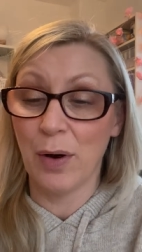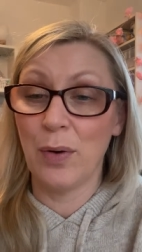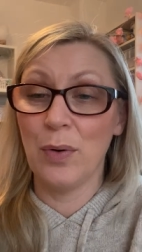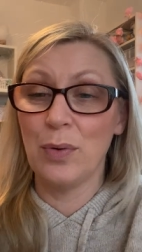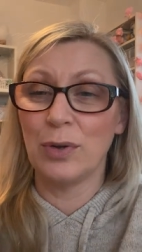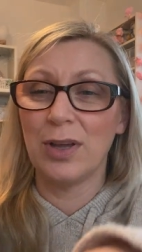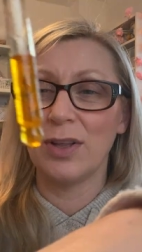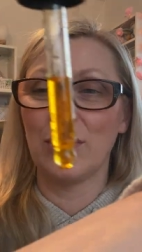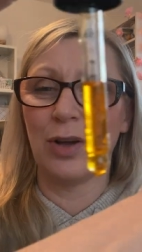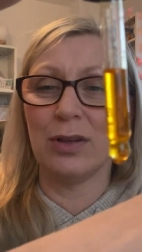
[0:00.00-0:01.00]
Oh, look at
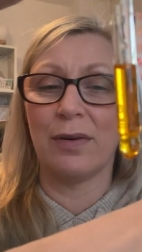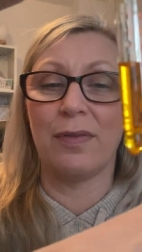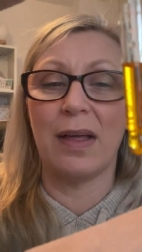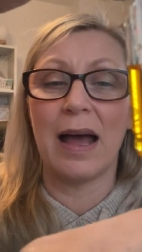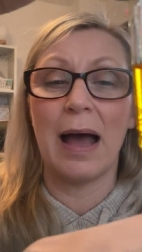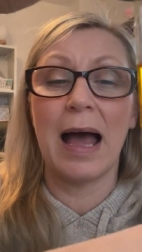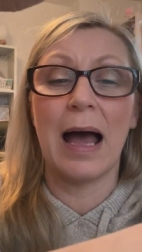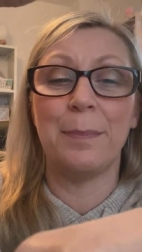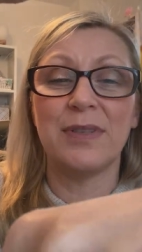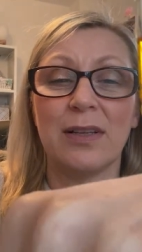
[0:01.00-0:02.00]
the colour of that.
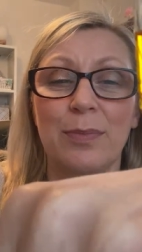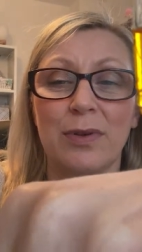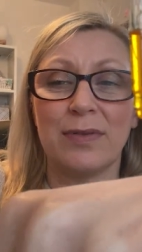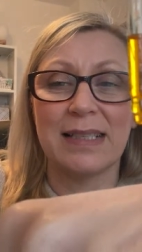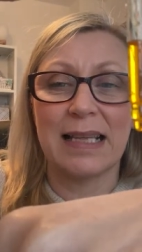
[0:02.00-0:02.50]
Absolutely beautiful.